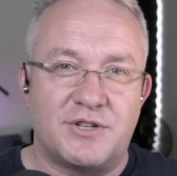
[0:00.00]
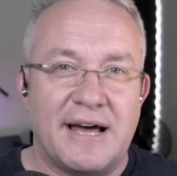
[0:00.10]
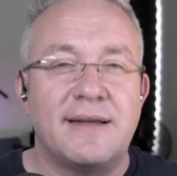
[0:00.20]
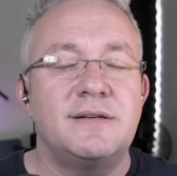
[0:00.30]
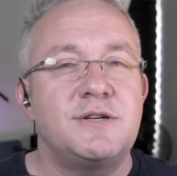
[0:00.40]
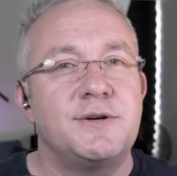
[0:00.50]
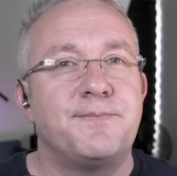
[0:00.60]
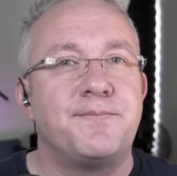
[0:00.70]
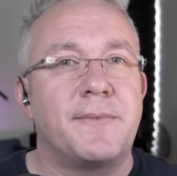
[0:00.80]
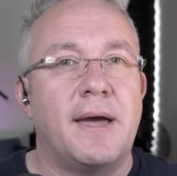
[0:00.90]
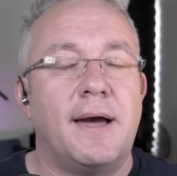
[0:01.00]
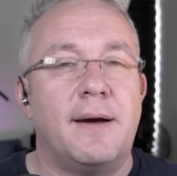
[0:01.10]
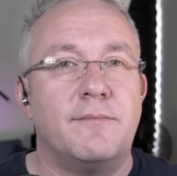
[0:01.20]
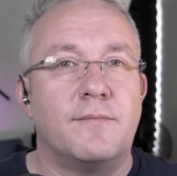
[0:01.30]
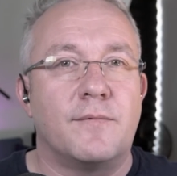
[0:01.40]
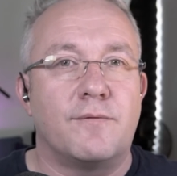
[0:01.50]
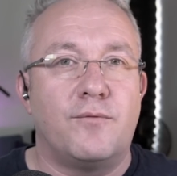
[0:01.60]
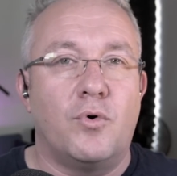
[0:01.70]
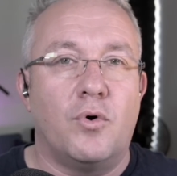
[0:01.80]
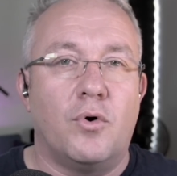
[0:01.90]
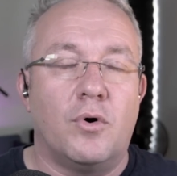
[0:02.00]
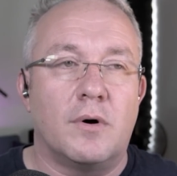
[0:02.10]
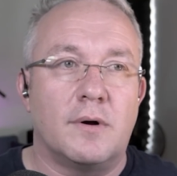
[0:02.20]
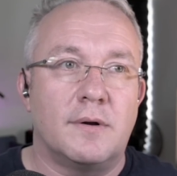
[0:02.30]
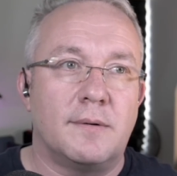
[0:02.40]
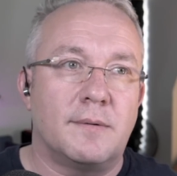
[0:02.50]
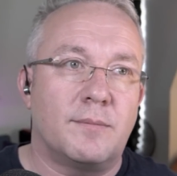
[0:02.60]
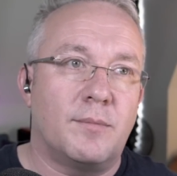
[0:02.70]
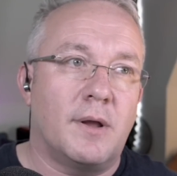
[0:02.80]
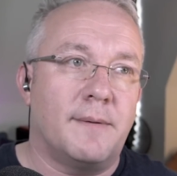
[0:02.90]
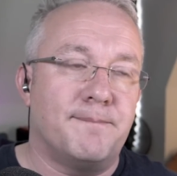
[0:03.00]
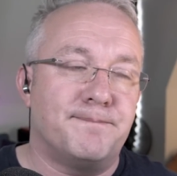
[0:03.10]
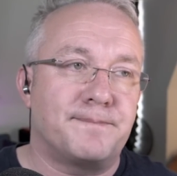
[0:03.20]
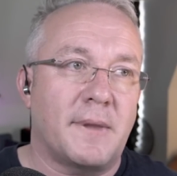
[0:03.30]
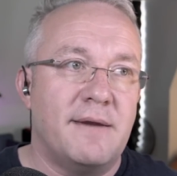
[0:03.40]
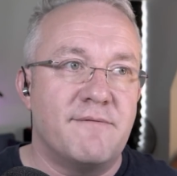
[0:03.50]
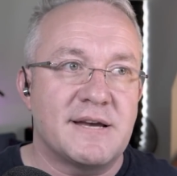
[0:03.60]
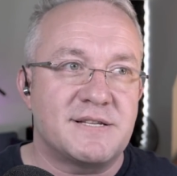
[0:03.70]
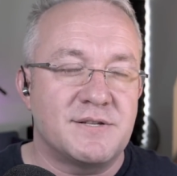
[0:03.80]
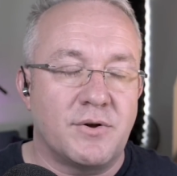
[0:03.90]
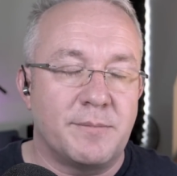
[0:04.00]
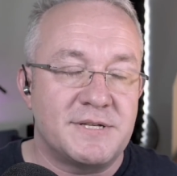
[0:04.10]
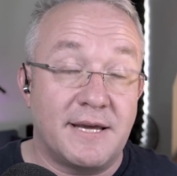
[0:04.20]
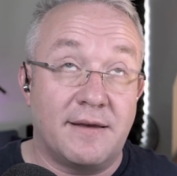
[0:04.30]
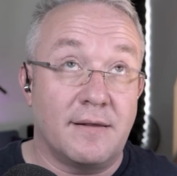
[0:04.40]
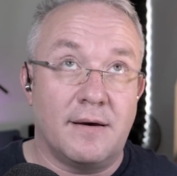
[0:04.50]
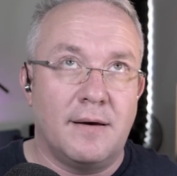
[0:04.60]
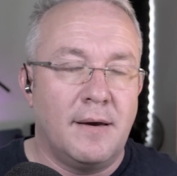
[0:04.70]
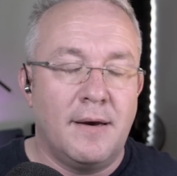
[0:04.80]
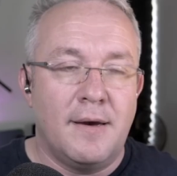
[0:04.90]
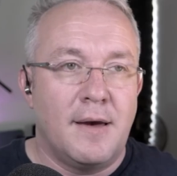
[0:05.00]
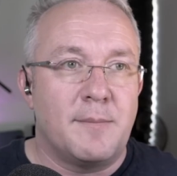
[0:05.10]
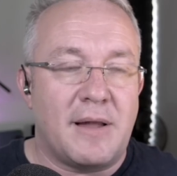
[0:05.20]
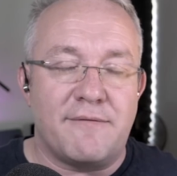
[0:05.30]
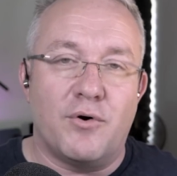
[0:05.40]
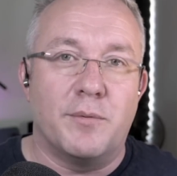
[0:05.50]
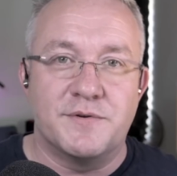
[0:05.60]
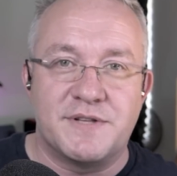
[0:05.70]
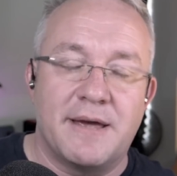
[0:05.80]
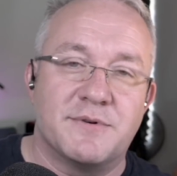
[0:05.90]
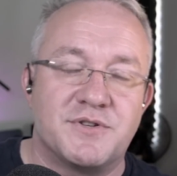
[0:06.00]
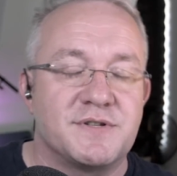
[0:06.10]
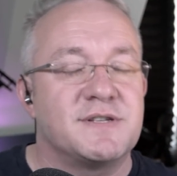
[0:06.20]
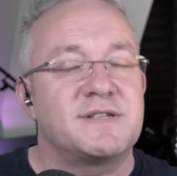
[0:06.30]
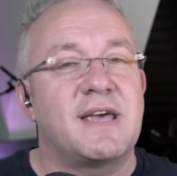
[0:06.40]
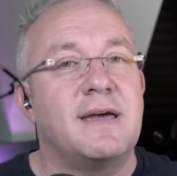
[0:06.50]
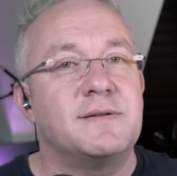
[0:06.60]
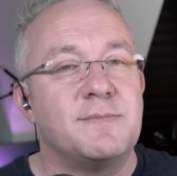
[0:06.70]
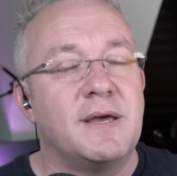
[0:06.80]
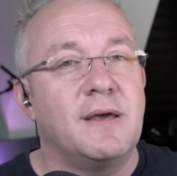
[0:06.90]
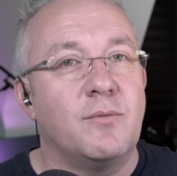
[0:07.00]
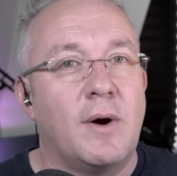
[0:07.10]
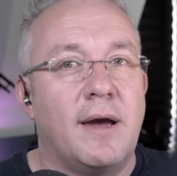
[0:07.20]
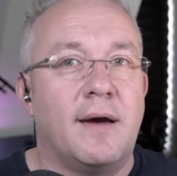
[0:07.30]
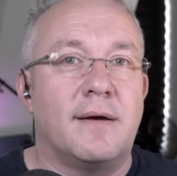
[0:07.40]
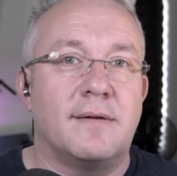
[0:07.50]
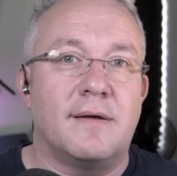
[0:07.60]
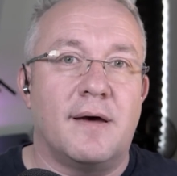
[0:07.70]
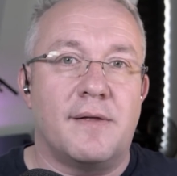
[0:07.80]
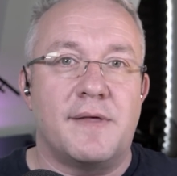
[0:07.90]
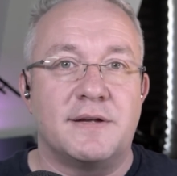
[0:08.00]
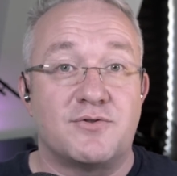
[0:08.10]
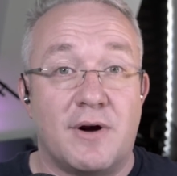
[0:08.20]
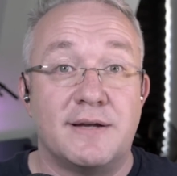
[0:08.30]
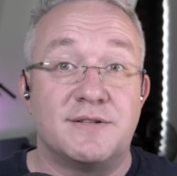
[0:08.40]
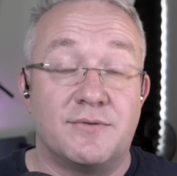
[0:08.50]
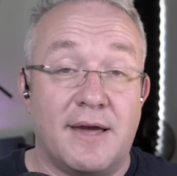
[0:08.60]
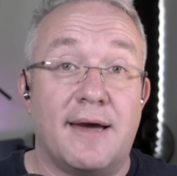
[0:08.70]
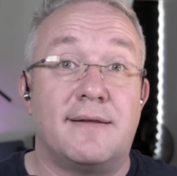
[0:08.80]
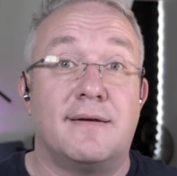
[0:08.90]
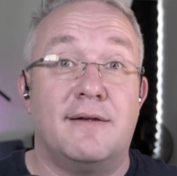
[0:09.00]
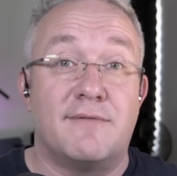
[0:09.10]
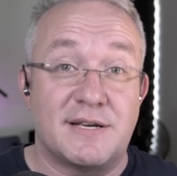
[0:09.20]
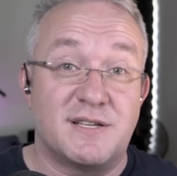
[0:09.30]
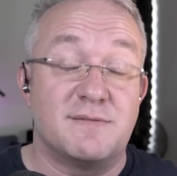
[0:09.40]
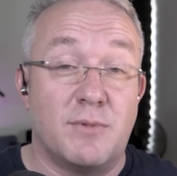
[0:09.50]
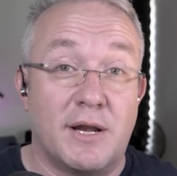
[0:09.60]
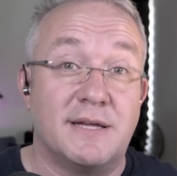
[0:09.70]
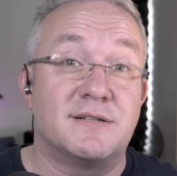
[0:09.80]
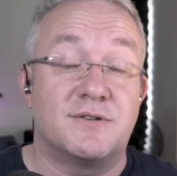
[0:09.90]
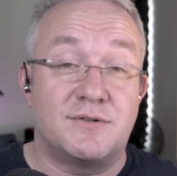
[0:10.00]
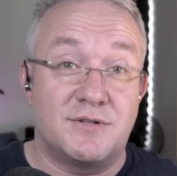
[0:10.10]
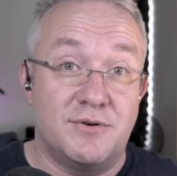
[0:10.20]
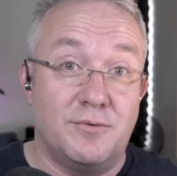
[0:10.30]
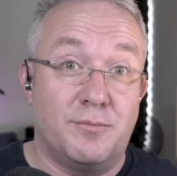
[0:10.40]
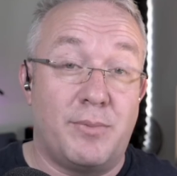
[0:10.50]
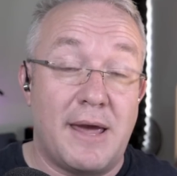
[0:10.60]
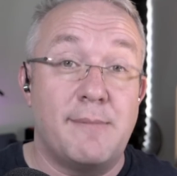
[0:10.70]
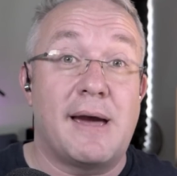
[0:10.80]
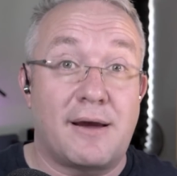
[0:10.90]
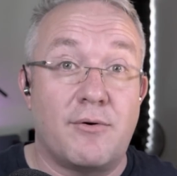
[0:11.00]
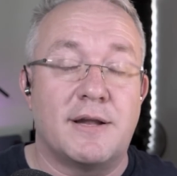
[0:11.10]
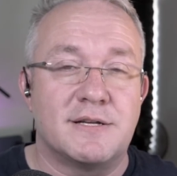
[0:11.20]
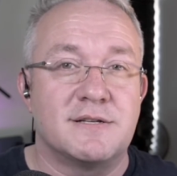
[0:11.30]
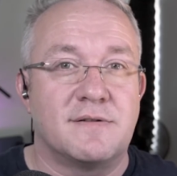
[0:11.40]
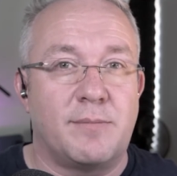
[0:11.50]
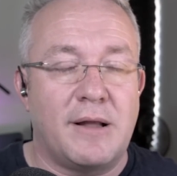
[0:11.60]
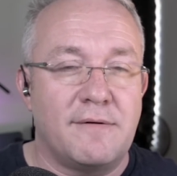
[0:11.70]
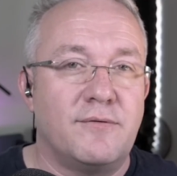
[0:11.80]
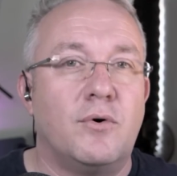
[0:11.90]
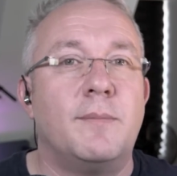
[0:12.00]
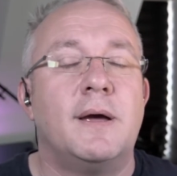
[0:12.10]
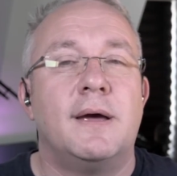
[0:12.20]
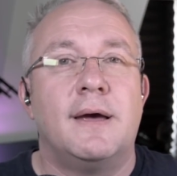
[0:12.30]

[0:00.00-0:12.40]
challenge for investors on a particular platform whose name has just escaped me, where they tried to get investors' money to pay back creditors of the platform.